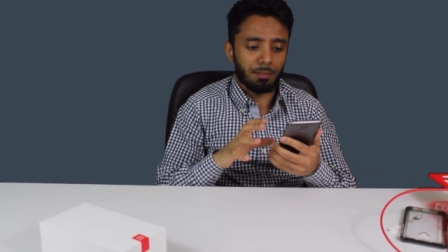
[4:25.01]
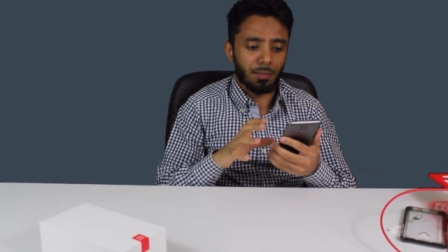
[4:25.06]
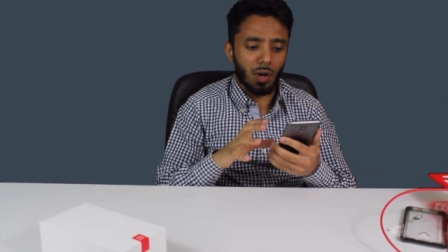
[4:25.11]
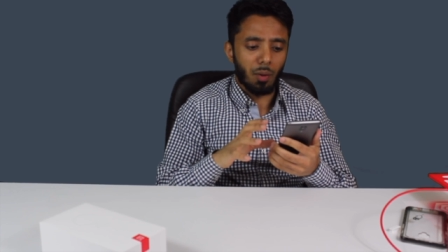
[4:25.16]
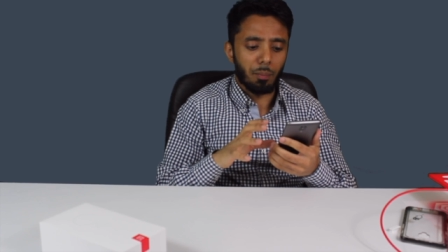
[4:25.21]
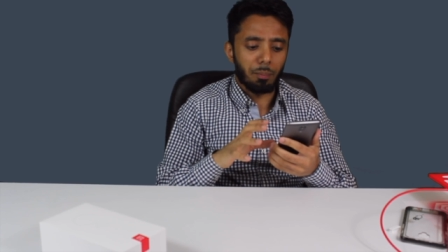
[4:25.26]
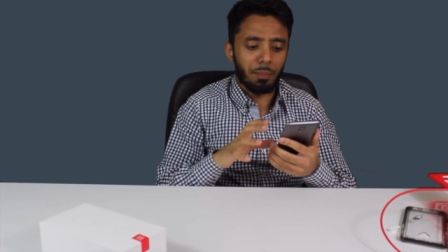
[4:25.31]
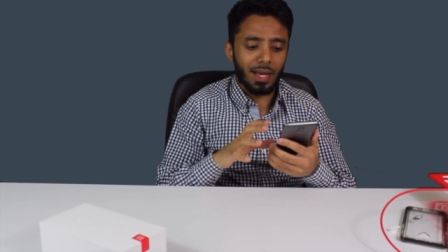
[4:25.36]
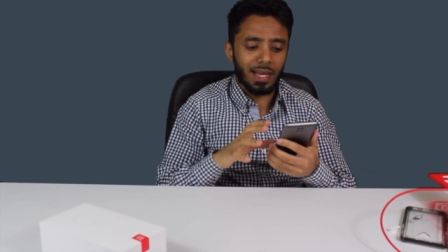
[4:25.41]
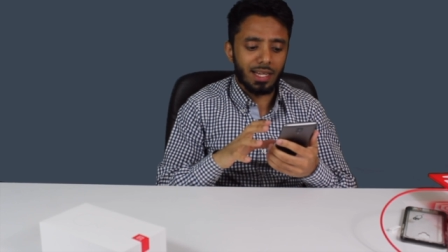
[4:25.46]

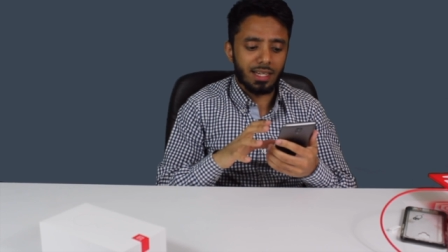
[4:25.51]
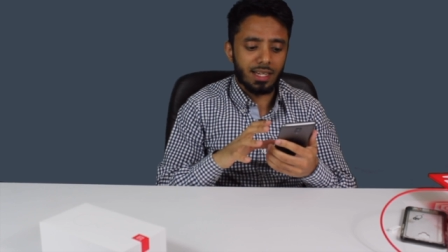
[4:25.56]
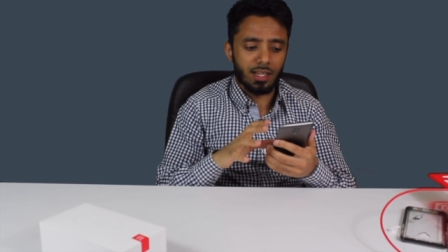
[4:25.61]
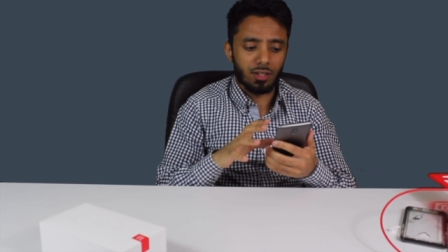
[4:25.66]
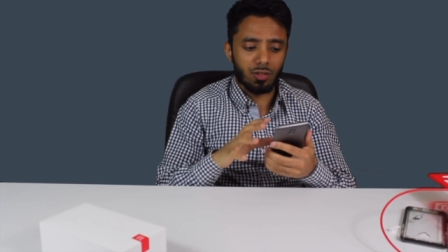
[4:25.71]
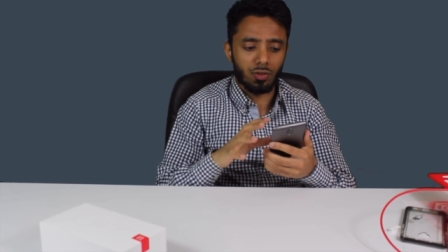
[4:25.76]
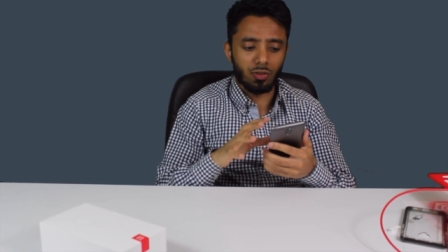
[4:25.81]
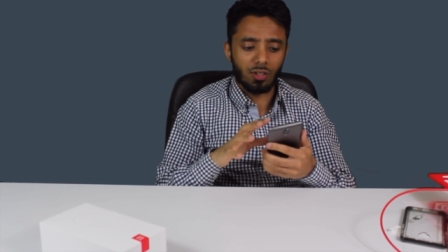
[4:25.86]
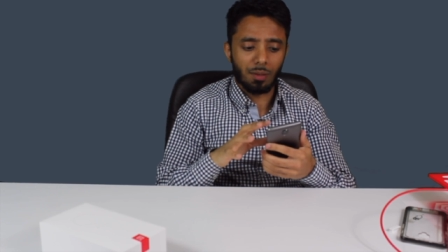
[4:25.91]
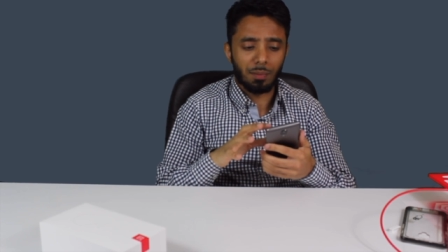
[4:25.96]
Compared
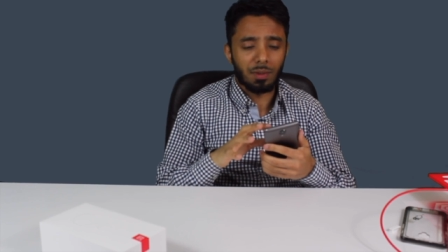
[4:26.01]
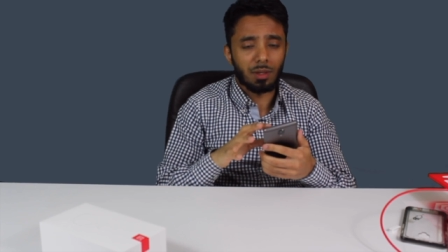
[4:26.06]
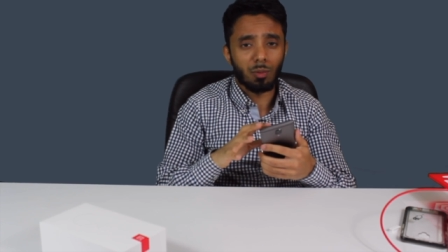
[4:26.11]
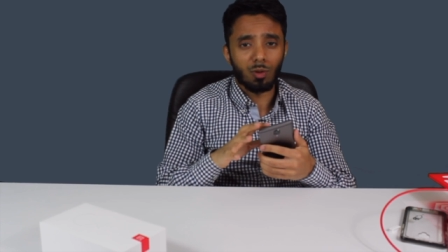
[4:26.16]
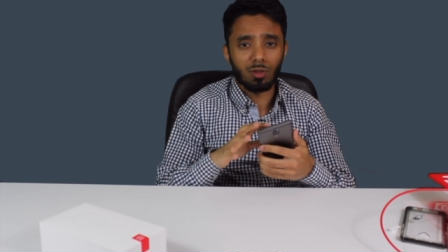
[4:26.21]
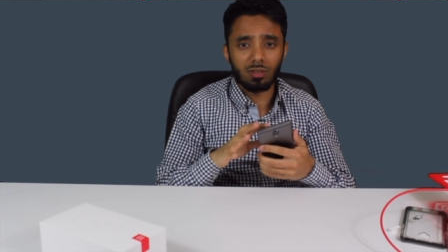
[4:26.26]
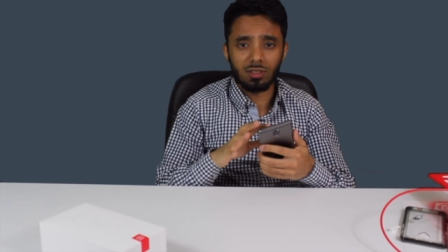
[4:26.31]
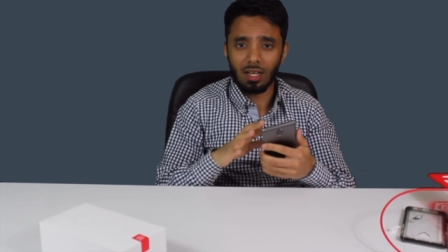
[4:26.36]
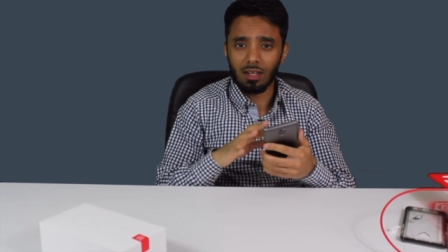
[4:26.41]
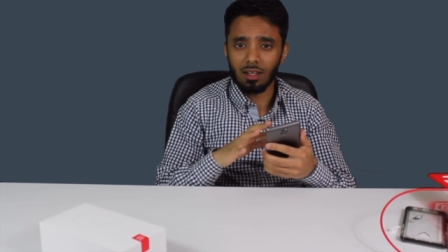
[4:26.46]
it to some of the
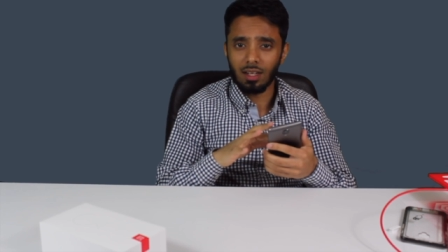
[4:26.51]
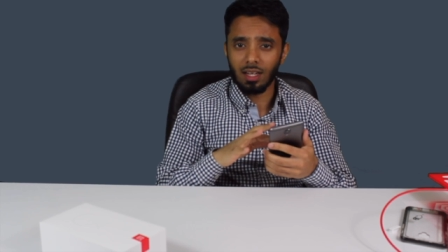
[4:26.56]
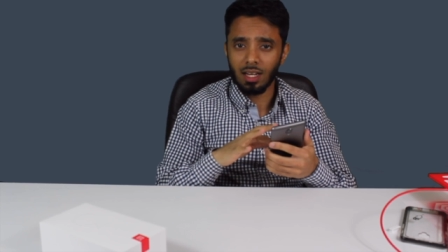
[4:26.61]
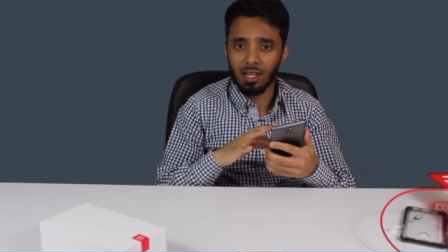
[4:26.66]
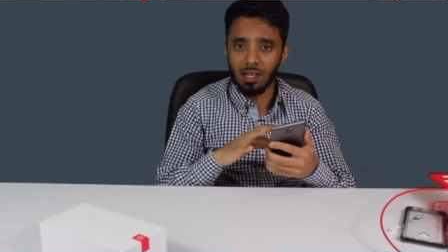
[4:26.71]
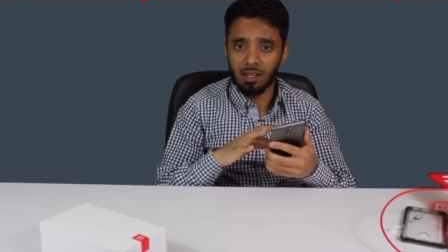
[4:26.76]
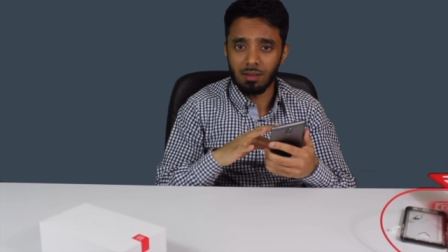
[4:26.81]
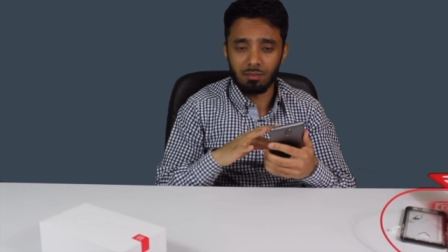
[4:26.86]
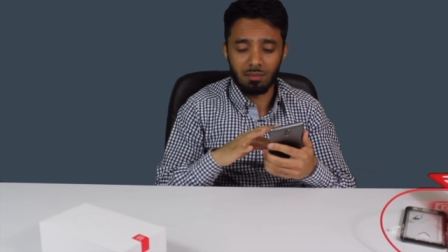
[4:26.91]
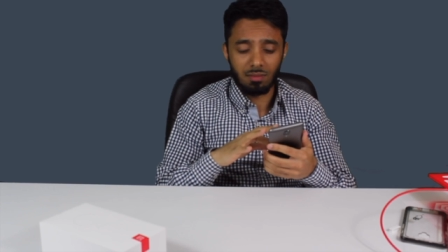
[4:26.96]
more
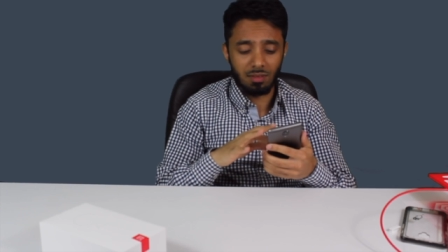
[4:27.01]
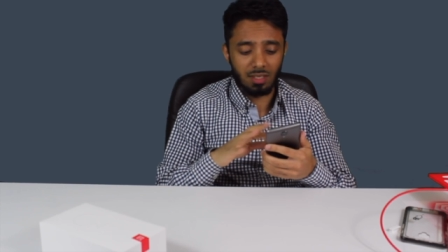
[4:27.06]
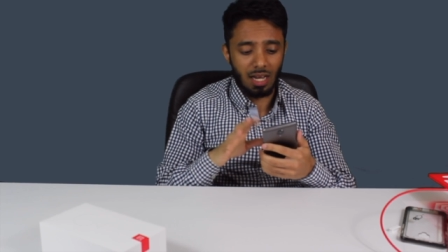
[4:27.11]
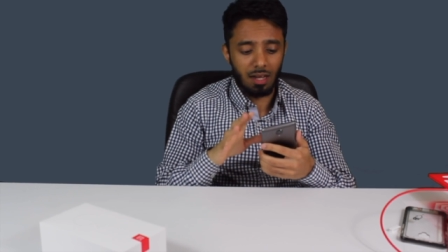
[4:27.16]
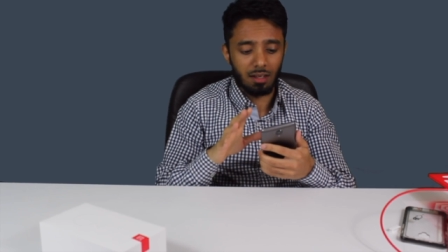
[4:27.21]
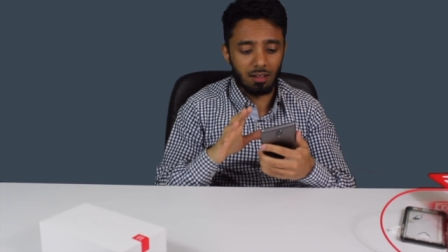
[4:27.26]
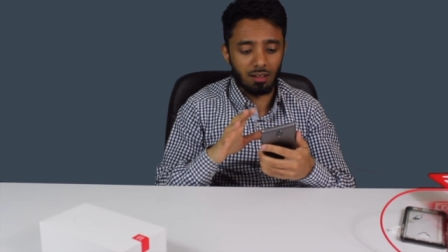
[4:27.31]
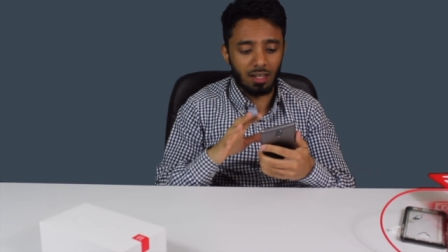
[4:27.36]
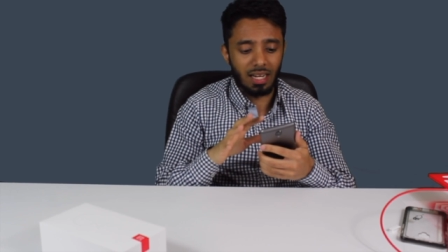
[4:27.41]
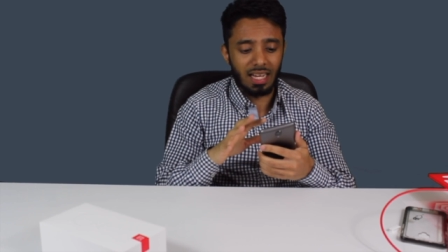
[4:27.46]

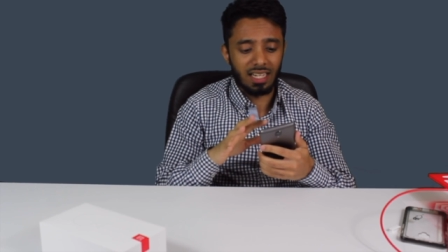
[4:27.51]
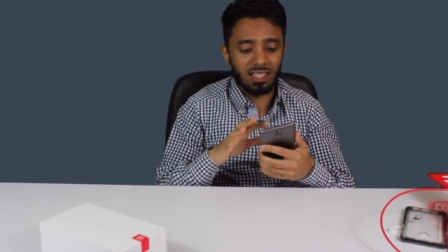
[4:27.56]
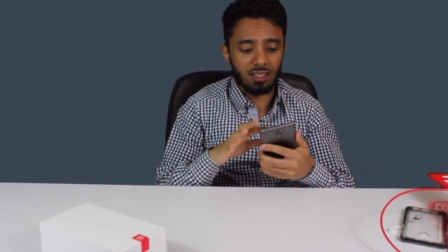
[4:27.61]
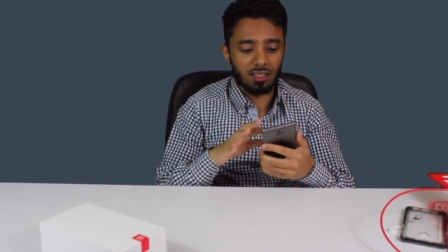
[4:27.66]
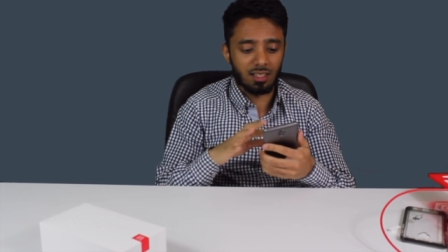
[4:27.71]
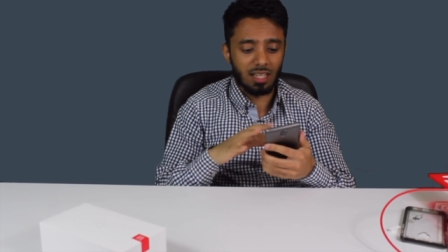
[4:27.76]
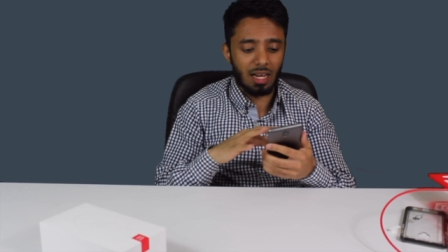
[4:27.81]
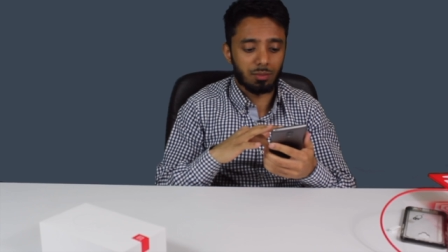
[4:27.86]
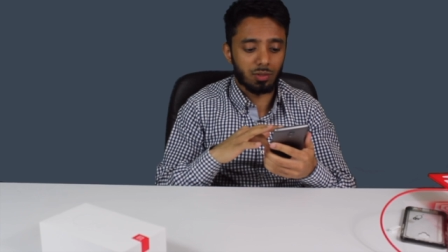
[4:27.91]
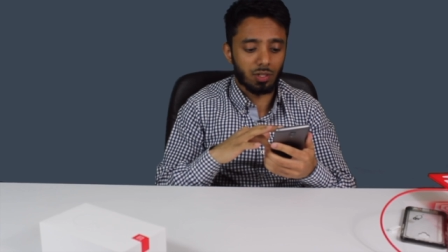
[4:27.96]

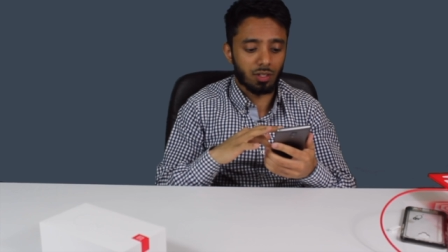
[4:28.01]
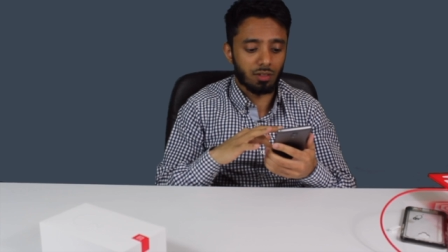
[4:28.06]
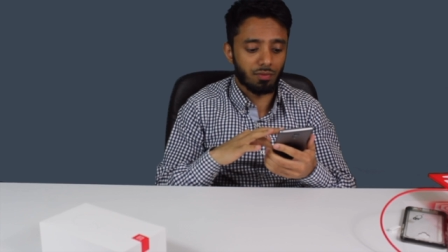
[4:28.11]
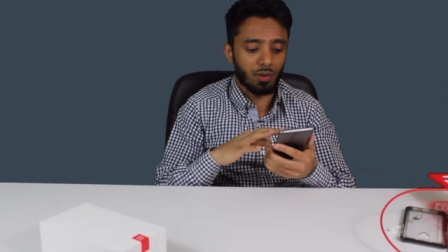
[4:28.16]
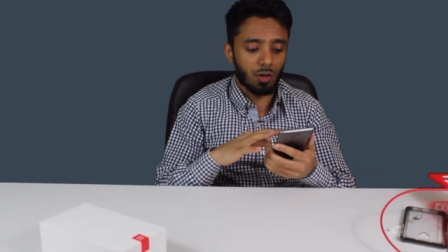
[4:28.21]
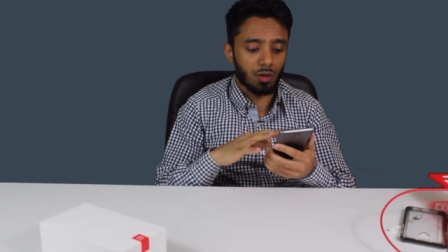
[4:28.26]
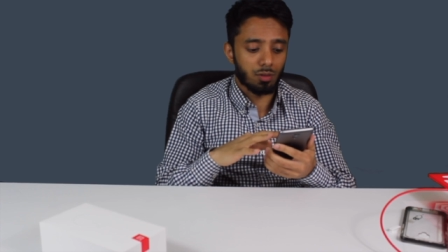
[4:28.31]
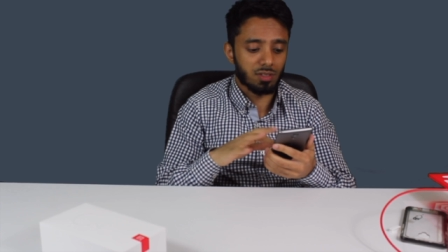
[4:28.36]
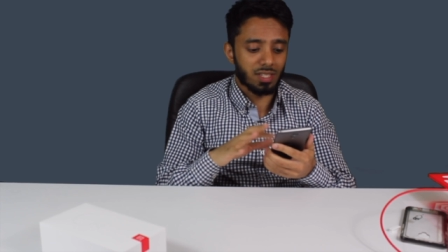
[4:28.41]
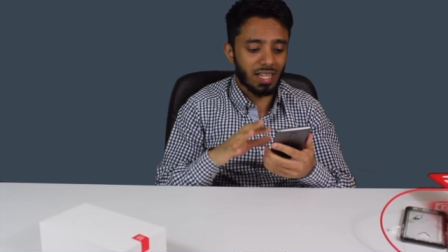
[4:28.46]
latest Samsung
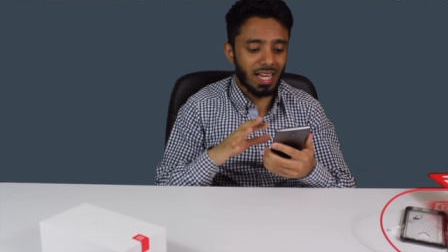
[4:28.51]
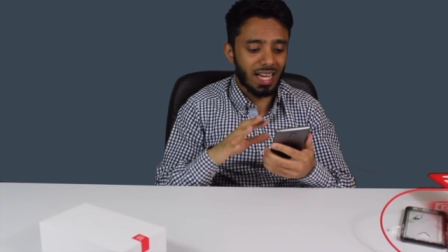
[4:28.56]
phones,